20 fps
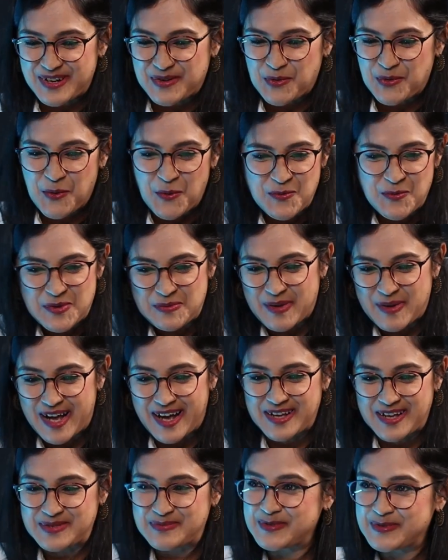at home with my
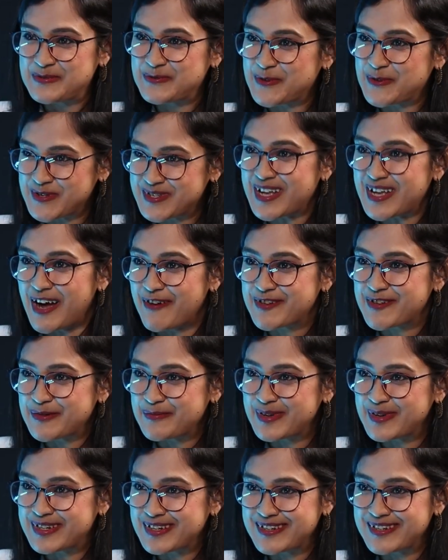husband was after
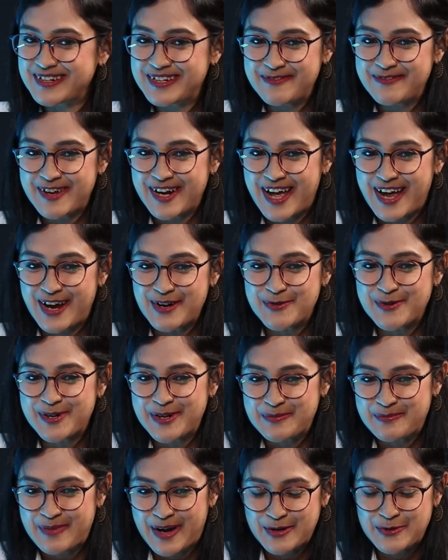maternity when I had to
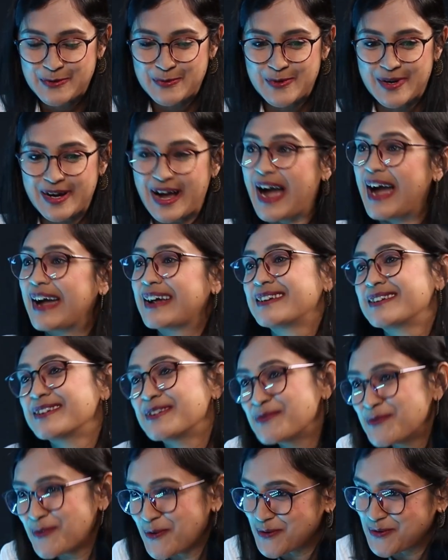get back to work. I
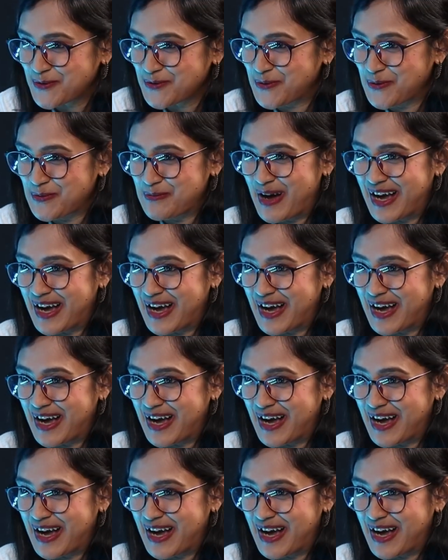didn't want to go